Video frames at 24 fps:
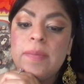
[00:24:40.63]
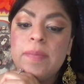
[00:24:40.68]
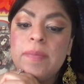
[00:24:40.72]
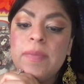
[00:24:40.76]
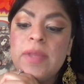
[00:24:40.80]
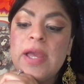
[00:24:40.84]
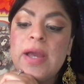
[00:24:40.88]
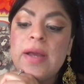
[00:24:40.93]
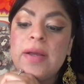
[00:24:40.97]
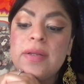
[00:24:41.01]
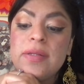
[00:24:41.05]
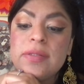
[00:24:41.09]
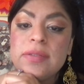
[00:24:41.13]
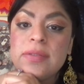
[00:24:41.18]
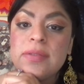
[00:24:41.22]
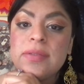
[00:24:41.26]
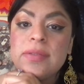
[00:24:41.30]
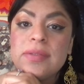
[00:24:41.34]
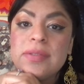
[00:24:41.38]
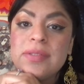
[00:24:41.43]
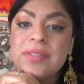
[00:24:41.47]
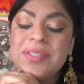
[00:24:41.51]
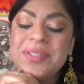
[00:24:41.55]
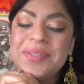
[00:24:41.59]
Yeah.
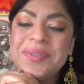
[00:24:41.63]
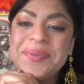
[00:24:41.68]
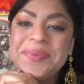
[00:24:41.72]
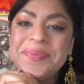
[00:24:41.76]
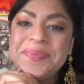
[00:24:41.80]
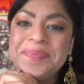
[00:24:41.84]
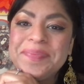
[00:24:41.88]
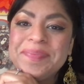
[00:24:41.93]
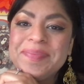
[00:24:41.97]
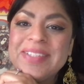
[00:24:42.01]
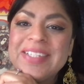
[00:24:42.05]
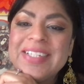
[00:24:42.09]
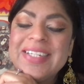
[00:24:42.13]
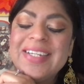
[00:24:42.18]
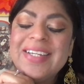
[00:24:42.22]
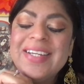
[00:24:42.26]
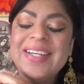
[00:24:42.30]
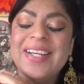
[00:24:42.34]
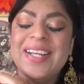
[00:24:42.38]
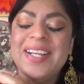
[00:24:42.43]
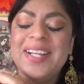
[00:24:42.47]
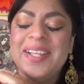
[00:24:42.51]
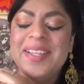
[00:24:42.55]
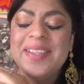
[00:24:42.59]
So
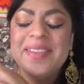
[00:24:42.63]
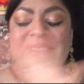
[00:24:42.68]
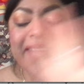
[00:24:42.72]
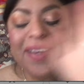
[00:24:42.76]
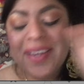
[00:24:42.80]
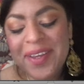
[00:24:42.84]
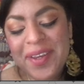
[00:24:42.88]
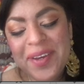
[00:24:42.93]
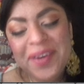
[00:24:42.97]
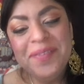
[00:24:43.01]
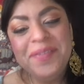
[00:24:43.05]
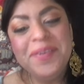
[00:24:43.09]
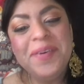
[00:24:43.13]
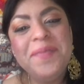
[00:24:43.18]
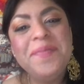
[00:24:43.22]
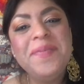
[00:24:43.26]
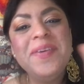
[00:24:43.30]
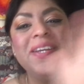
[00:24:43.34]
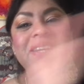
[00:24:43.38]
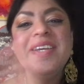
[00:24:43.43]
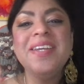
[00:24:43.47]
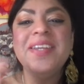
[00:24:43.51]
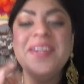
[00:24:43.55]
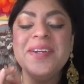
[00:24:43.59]
thank you for
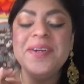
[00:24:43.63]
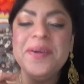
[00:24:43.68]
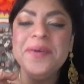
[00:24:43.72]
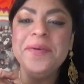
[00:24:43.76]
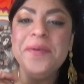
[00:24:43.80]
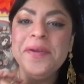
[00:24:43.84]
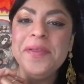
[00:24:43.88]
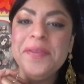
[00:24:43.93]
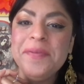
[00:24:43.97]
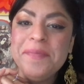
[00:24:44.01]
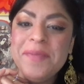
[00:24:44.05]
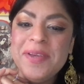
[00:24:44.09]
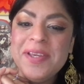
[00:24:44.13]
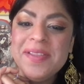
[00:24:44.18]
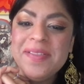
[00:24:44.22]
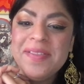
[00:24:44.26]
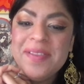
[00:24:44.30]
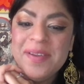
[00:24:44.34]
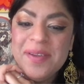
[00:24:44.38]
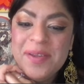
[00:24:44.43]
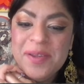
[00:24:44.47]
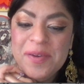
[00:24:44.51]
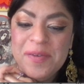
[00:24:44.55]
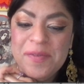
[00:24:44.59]
being here with me.
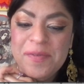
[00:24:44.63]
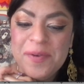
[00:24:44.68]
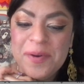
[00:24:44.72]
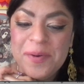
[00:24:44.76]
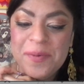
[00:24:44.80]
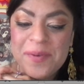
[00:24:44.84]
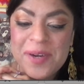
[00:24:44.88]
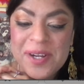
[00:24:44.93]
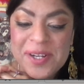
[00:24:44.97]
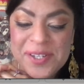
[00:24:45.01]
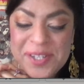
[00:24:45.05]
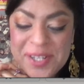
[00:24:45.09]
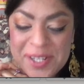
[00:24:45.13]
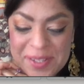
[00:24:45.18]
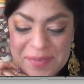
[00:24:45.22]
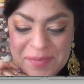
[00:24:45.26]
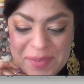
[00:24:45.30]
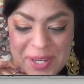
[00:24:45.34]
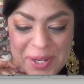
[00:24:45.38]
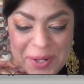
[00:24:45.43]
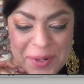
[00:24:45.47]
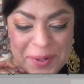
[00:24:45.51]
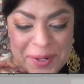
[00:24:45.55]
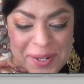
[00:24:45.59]
Thank you for watching
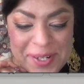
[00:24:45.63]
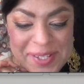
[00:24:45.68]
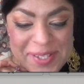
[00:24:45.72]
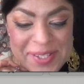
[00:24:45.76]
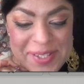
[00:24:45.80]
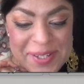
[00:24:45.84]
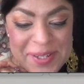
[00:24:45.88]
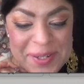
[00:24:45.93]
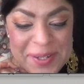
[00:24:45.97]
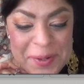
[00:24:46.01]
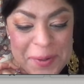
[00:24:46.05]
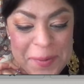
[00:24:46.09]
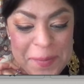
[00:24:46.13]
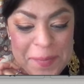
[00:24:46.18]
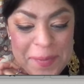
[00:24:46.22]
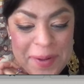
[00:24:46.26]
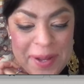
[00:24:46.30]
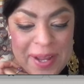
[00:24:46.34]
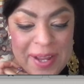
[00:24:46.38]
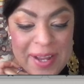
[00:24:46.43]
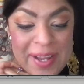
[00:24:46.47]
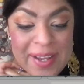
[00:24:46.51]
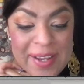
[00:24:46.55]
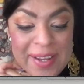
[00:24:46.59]
my horoscope.
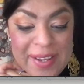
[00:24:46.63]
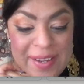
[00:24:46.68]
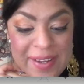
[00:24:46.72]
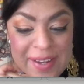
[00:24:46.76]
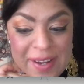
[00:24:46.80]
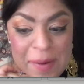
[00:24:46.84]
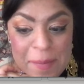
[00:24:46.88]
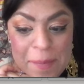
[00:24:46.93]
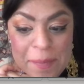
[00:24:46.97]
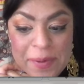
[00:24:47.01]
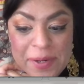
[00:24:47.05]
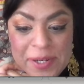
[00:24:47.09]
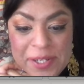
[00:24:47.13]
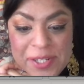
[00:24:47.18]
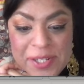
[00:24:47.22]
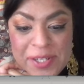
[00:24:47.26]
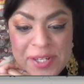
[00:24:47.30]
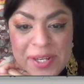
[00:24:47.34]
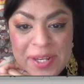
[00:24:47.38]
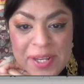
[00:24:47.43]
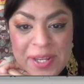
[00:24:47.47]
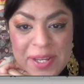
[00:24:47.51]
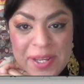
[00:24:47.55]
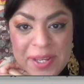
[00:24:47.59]
I
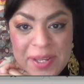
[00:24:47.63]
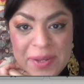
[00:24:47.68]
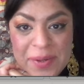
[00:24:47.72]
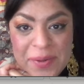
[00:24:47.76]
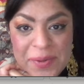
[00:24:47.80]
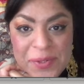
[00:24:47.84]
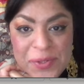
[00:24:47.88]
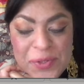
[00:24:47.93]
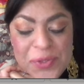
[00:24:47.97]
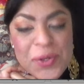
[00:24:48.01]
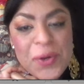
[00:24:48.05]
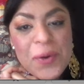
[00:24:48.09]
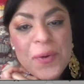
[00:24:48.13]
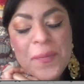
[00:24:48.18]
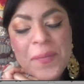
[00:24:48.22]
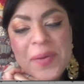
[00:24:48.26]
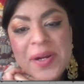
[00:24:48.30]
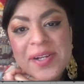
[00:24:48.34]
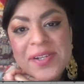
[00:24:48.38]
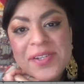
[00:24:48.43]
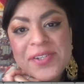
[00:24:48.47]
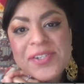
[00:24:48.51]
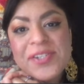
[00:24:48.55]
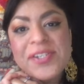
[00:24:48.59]
appreciate you so
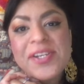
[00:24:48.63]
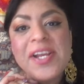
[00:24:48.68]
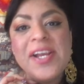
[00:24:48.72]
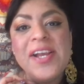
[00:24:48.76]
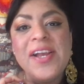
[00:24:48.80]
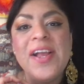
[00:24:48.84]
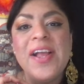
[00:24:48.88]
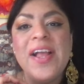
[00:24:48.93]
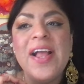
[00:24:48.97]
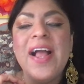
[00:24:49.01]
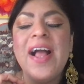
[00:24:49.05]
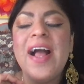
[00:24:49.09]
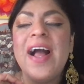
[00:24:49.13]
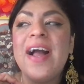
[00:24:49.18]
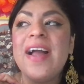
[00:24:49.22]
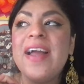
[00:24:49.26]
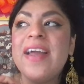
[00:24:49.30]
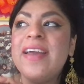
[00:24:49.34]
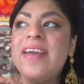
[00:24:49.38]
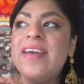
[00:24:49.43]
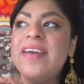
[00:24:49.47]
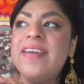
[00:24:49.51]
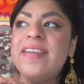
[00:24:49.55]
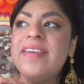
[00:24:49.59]
much.
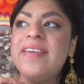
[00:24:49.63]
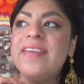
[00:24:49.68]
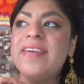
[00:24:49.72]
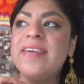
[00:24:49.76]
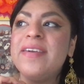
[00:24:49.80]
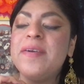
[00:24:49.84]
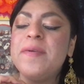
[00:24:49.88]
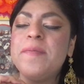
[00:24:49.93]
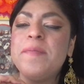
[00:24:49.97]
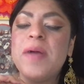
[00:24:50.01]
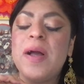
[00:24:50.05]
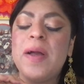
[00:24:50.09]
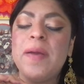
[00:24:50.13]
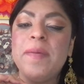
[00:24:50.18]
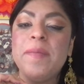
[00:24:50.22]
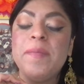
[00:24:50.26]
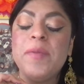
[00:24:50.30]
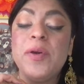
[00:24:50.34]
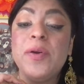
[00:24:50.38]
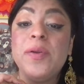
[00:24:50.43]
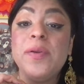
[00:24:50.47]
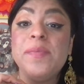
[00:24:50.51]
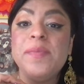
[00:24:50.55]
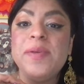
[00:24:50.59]
And I'm
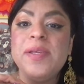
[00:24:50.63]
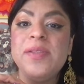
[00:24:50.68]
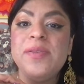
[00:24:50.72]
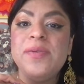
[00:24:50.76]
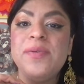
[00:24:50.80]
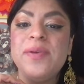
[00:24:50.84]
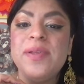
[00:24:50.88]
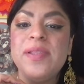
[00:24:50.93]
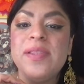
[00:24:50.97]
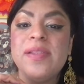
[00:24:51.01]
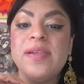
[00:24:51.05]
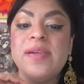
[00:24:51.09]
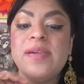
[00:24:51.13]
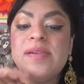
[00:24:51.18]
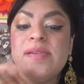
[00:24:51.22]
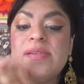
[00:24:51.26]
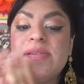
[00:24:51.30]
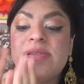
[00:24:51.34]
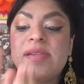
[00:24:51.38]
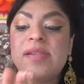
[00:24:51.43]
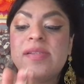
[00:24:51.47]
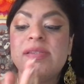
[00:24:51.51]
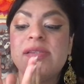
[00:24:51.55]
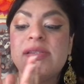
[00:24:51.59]
gonna be doing the
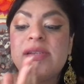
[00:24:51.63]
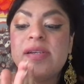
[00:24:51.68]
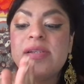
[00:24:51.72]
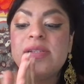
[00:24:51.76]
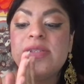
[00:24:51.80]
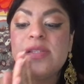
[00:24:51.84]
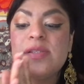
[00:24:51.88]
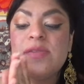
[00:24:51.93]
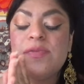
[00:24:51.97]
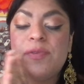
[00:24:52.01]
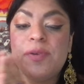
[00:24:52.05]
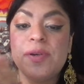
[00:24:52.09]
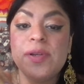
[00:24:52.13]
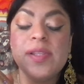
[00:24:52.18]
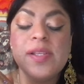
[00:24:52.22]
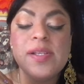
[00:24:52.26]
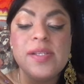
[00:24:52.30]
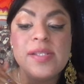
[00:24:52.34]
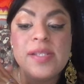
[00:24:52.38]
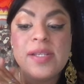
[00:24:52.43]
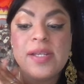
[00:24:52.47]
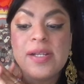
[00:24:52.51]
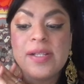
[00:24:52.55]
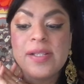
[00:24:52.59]
sun signs for
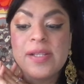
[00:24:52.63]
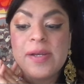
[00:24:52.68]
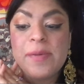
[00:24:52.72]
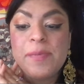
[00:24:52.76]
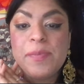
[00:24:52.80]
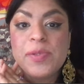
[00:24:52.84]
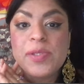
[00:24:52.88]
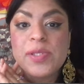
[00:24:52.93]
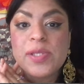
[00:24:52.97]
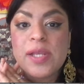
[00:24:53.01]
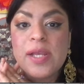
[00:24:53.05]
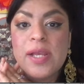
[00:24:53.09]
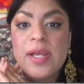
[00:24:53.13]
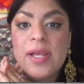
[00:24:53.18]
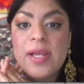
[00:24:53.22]
this eclipse.